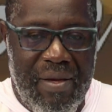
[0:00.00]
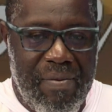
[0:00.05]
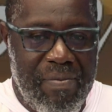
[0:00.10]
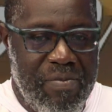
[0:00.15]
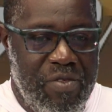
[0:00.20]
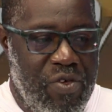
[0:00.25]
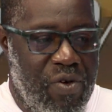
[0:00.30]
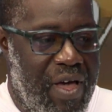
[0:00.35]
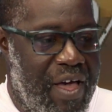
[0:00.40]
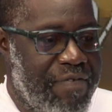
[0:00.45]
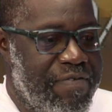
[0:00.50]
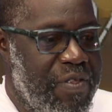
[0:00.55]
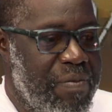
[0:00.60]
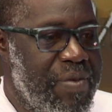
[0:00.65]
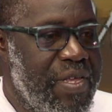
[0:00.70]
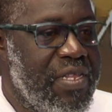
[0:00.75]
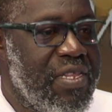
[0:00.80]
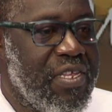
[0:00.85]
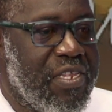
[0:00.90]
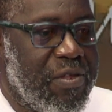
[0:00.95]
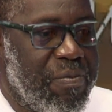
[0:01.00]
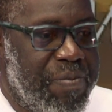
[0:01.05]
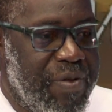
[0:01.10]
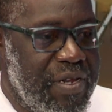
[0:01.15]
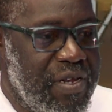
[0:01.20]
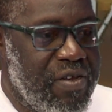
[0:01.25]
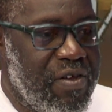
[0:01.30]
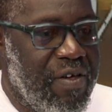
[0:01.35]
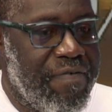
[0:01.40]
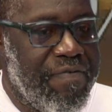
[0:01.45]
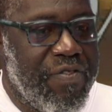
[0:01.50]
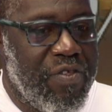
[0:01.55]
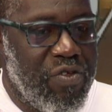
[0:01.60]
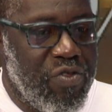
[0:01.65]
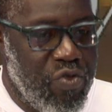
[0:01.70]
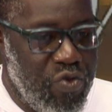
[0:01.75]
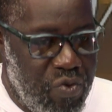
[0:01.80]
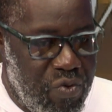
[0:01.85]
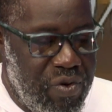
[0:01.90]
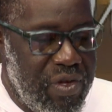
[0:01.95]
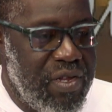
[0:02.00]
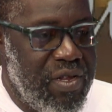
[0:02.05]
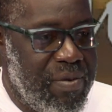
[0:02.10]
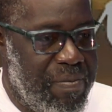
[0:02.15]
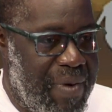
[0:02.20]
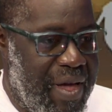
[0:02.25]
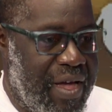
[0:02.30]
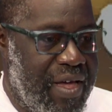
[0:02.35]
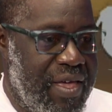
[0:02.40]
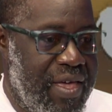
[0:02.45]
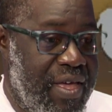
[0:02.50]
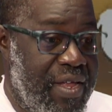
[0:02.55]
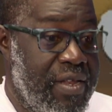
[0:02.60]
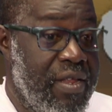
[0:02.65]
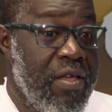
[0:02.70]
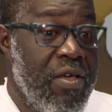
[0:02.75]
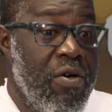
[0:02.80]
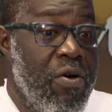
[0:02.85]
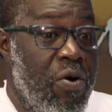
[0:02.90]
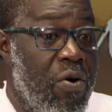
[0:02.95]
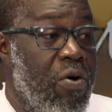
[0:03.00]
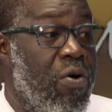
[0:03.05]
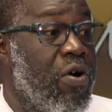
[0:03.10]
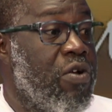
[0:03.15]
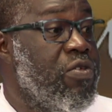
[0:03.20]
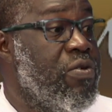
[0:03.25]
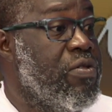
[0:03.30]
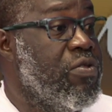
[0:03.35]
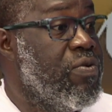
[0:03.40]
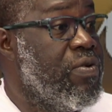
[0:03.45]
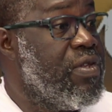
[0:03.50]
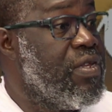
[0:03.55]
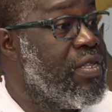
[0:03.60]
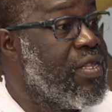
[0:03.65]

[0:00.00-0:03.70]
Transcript: you have to be disciplined enough to know in the back of your head, all you're doing